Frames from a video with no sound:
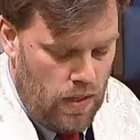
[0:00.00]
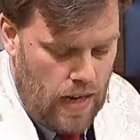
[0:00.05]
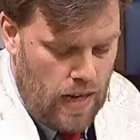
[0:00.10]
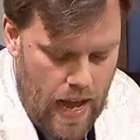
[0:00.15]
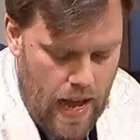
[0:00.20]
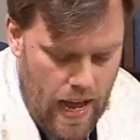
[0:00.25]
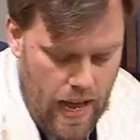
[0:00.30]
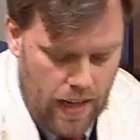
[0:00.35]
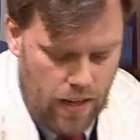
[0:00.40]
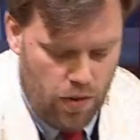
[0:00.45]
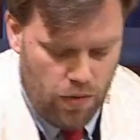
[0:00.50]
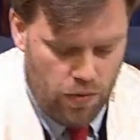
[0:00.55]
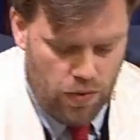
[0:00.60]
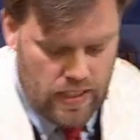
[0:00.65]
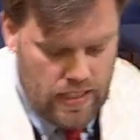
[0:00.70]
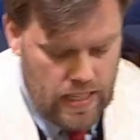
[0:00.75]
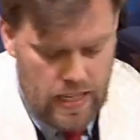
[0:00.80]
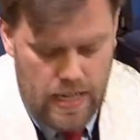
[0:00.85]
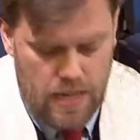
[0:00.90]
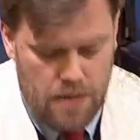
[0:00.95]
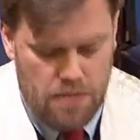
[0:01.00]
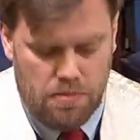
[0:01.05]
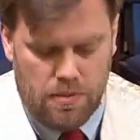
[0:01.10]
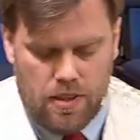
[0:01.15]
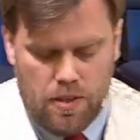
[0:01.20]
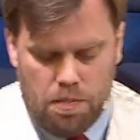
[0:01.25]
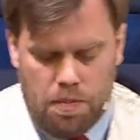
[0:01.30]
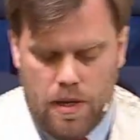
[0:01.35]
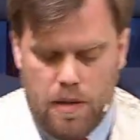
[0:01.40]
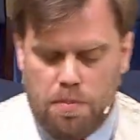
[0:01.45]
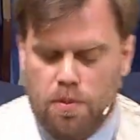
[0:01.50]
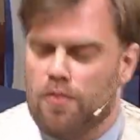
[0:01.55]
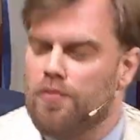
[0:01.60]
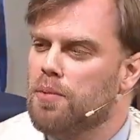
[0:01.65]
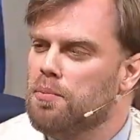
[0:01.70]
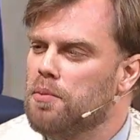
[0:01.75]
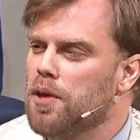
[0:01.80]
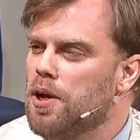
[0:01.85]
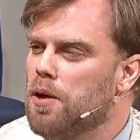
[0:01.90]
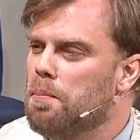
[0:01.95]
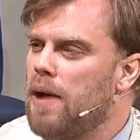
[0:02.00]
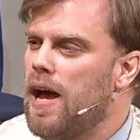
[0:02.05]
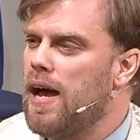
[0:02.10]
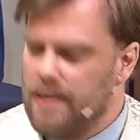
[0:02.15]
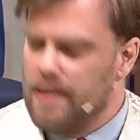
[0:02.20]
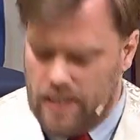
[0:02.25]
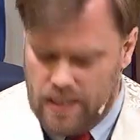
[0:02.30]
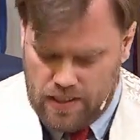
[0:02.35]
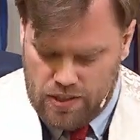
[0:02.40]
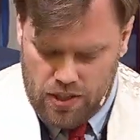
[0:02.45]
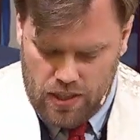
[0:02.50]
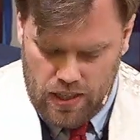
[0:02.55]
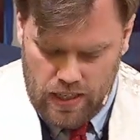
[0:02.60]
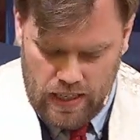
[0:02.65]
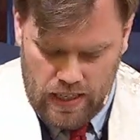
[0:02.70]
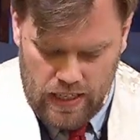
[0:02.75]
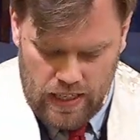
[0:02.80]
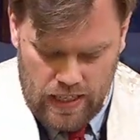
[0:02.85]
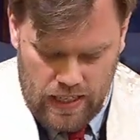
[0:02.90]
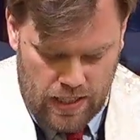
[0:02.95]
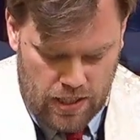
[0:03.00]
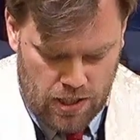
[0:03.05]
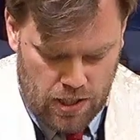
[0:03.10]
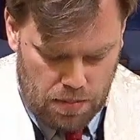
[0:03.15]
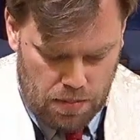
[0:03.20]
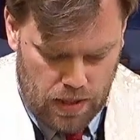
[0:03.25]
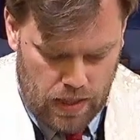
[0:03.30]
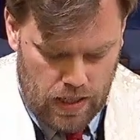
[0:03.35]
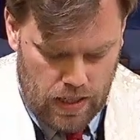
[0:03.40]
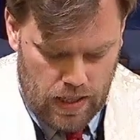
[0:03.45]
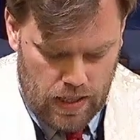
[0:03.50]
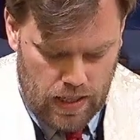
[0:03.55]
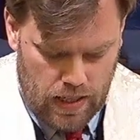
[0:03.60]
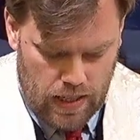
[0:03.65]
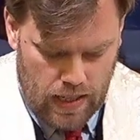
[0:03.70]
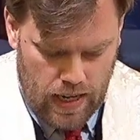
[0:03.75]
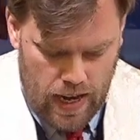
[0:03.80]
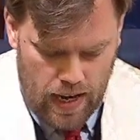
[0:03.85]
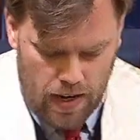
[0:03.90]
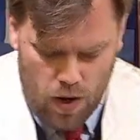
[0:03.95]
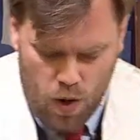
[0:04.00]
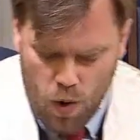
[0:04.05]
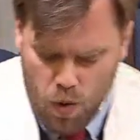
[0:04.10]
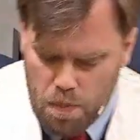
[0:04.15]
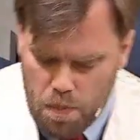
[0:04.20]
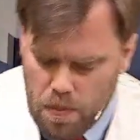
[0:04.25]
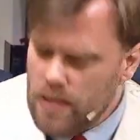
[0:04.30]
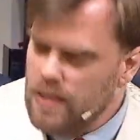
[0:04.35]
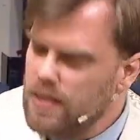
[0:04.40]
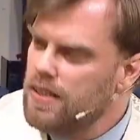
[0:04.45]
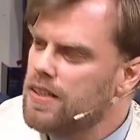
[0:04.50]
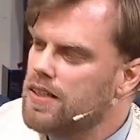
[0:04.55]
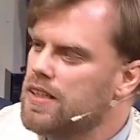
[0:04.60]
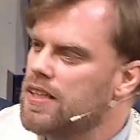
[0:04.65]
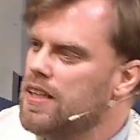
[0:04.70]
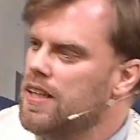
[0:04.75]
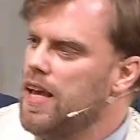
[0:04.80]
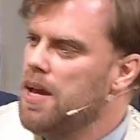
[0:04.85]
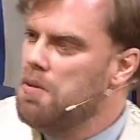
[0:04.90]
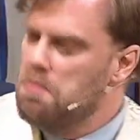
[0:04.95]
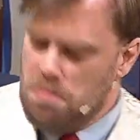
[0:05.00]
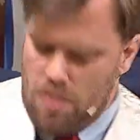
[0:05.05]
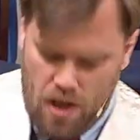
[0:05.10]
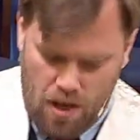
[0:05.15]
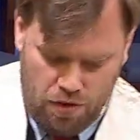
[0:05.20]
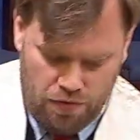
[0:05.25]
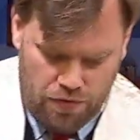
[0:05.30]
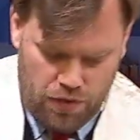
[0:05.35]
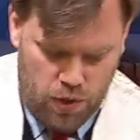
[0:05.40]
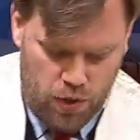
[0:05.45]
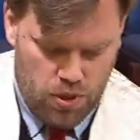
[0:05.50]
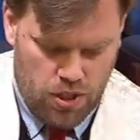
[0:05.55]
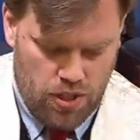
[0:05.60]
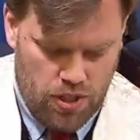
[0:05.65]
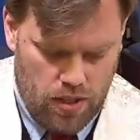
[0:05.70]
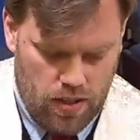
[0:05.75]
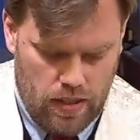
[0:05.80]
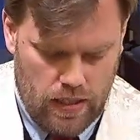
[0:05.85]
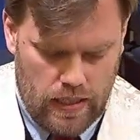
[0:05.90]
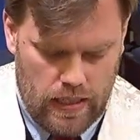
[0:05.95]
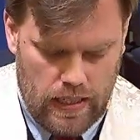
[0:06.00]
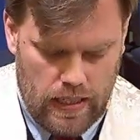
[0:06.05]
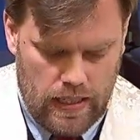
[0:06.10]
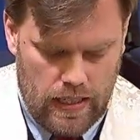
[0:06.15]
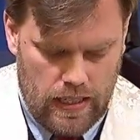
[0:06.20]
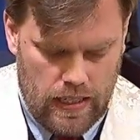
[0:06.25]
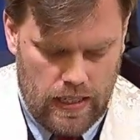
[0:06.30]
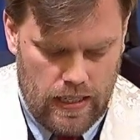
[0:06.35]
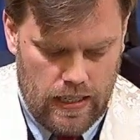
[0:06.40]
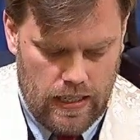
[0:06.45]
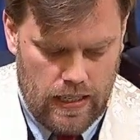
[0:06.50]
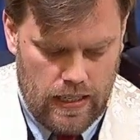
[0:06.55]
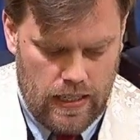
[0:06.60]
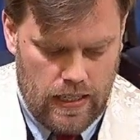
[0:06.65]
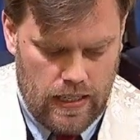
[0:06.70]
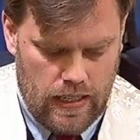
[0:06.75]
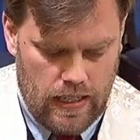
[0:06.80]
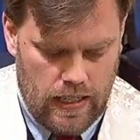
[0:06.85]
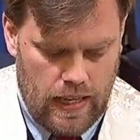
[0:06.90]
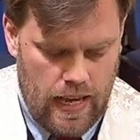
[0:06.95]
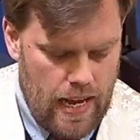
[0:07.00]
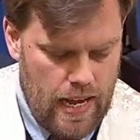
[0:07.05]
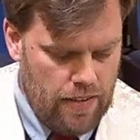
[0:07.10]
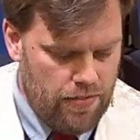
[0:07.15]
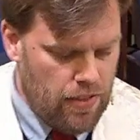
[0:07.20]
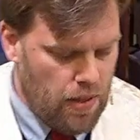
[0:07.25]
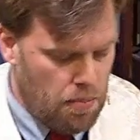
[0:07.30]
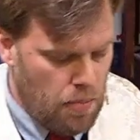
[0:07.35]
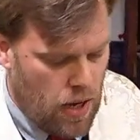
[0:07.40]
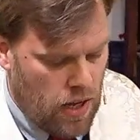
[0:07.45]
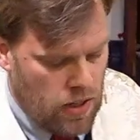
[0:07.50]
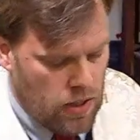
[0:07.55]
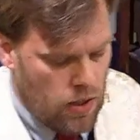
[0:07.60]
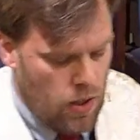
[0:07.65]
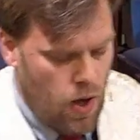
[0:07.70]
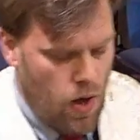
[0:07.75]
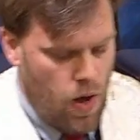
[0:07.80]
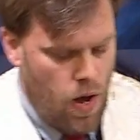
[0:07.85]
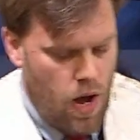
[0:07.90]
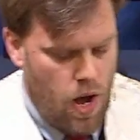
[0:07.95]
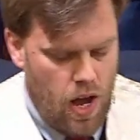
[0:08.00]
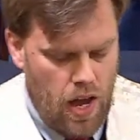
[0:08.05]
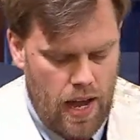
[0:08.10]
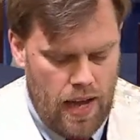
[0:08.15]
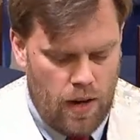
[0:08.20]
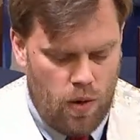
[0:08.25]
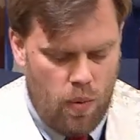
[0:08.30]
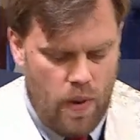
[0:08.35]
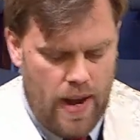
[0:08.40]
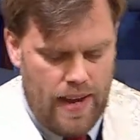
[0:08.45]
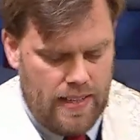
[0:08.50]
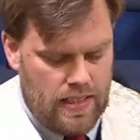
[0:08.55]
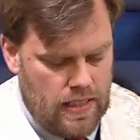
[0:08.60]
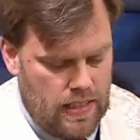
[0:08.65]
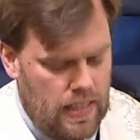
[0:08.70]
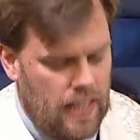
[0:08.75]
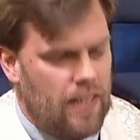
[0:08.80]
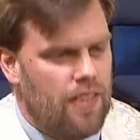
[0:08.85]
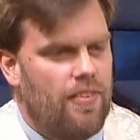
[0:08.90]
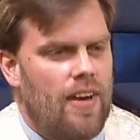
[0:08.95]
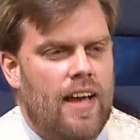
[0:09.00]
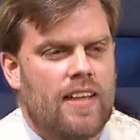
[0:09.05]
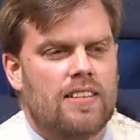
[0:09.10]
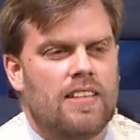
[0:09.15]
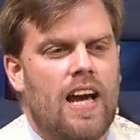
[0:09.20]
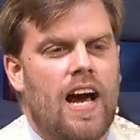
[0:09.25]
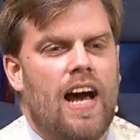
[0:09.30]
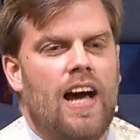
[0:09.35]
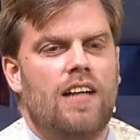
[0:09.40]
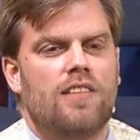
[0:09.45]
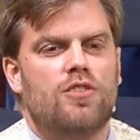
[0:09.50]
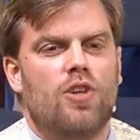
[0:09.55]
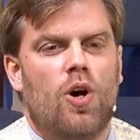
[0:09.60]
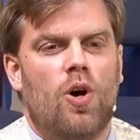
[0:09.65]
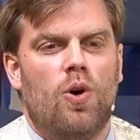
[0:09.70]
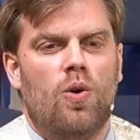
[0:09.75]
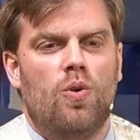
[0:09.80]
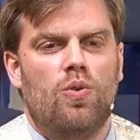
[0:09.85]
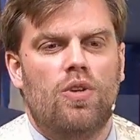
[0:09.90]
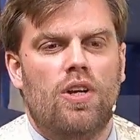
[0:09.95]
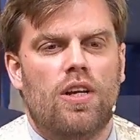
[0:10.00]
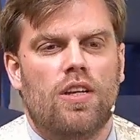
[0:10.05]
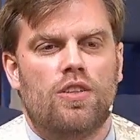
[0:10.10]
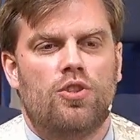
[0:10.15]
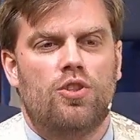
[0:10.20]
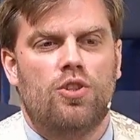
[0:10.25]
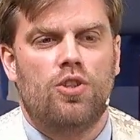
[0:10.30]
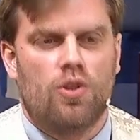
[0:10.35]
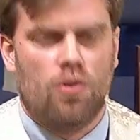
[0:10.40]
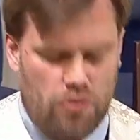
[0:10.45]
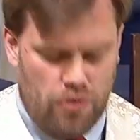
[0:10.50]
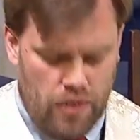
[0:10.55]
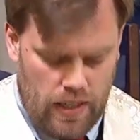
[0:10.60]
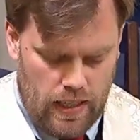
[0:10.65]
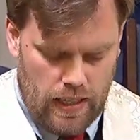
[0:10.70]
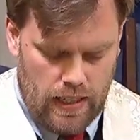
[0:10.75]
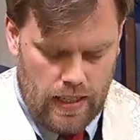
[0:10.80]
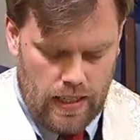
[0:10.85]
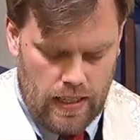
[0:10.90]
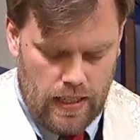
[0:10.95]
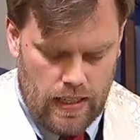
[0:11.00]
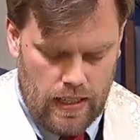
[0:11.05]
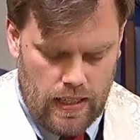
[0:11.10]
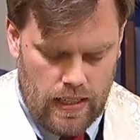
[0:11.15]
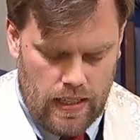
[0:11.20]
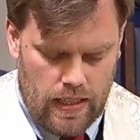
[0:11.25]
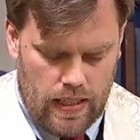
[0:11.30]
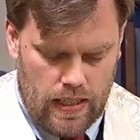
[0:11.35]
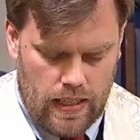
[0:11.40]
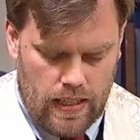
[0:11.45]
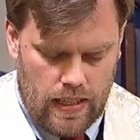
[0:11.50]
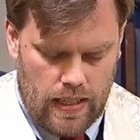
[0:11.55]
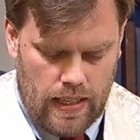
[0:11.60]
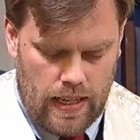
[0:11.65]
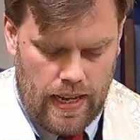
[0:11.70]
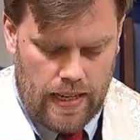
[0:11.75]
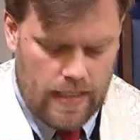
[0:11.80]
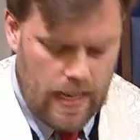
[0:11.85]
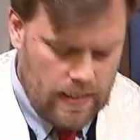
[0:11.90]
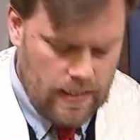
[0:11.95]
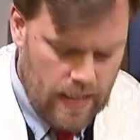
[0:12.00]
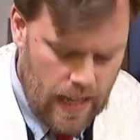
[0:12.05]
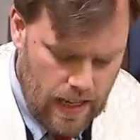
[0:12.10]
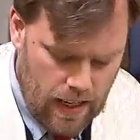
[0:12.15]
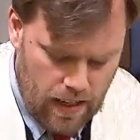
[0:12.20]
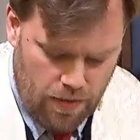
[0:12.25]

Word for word: God redeemed the people from their bondage in Egypt, God opened to them a future, gave them a law and a way to live as God's own children. As Isaiah